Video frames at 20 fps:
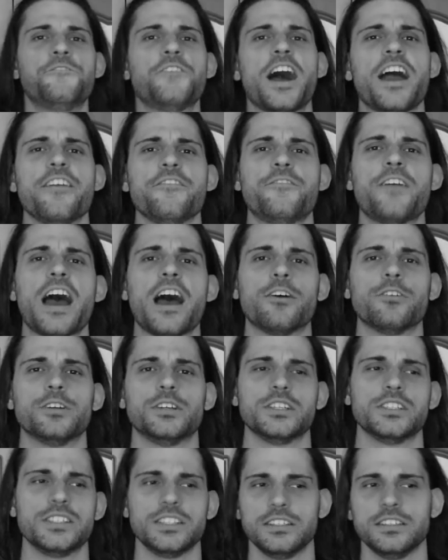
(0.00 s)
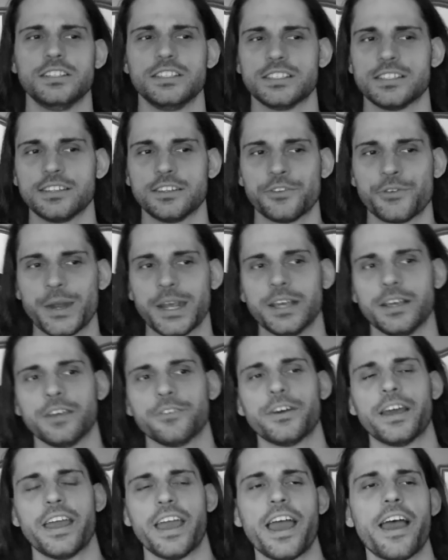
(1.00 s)
5 hours in this ring
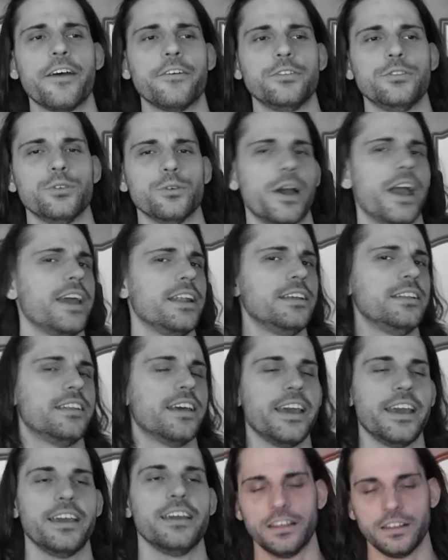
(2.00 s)
if I have to, any day."